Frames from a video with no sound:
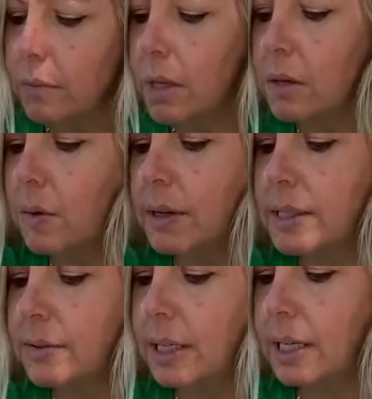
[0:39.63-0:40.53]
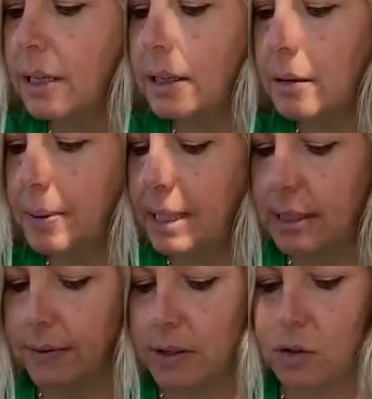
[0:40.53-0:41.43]
You also need a little
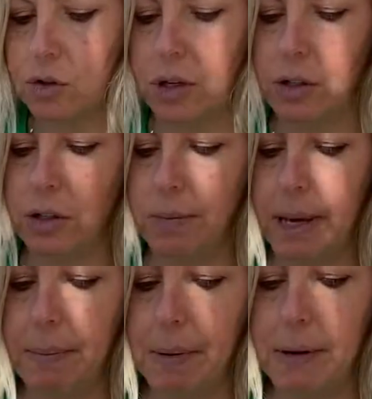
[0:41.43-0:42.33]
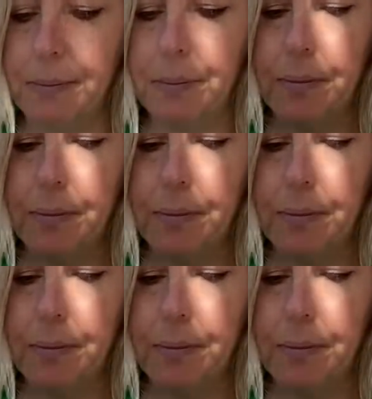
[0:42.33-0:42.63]
piece of construction paper.